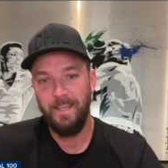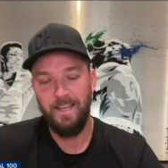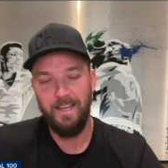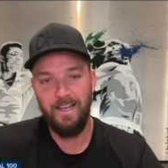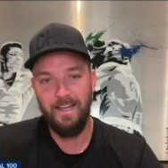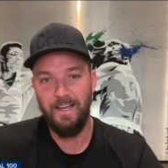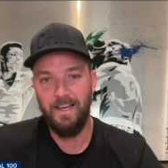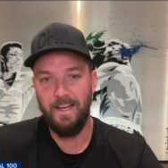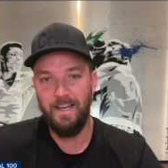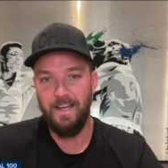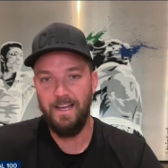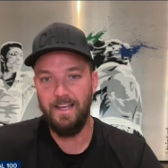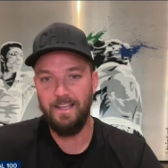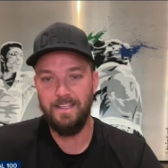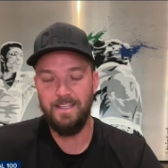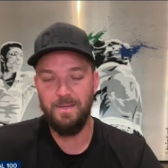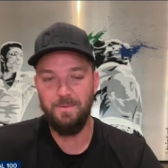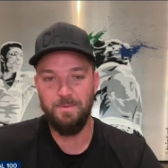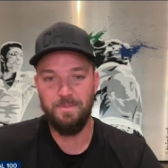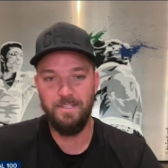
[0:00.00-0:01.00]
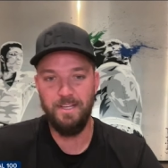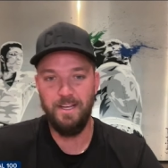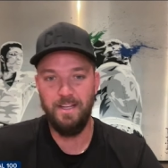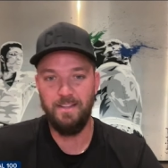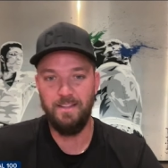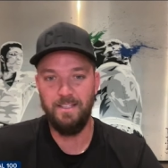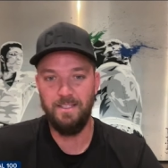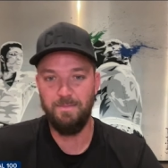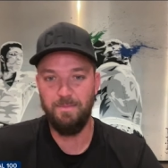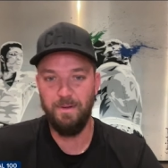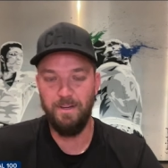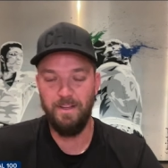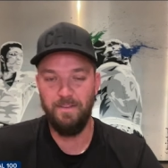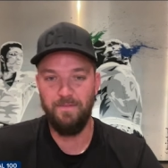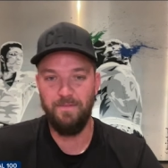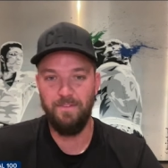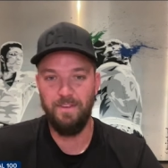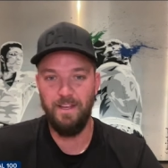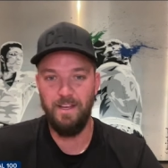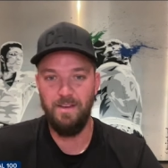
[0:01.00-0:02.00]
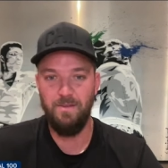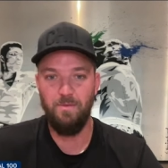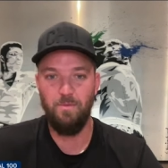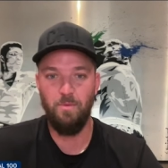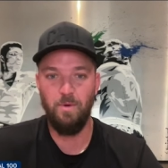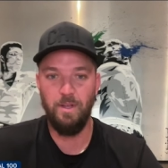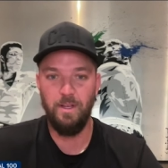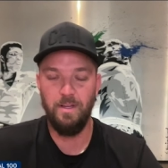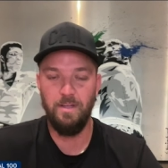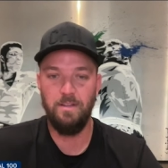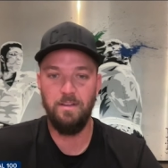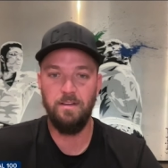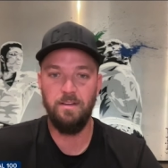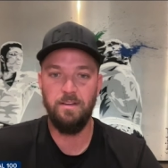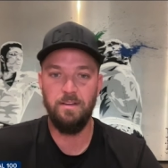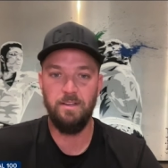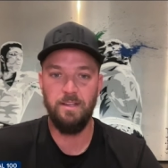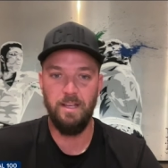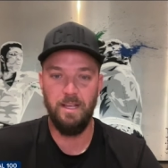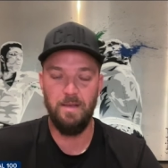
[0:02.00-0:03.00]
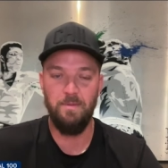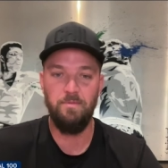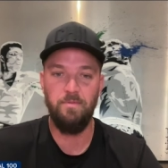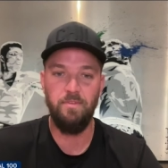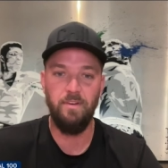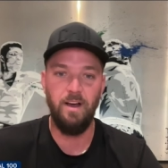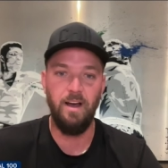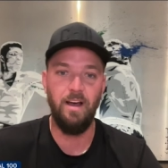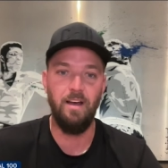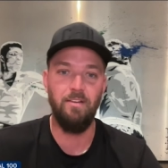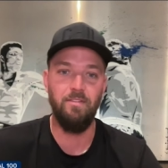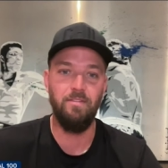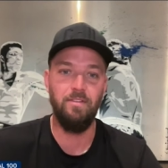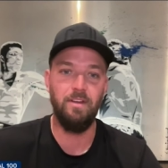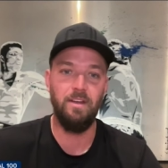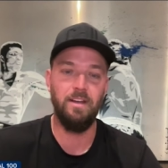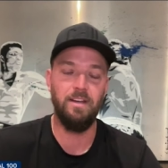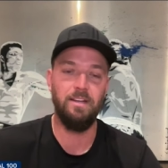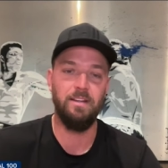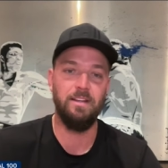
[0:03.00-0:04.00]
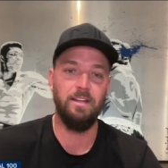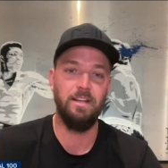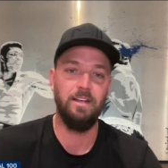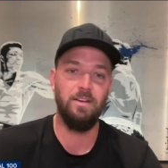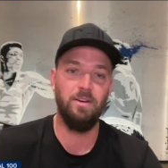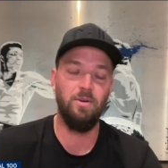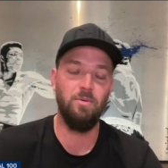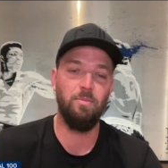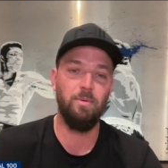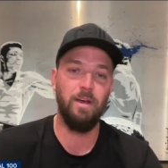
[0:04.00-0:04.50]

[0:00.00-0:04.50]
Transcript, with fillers: I keep saying this, but if they win Game 5 and they go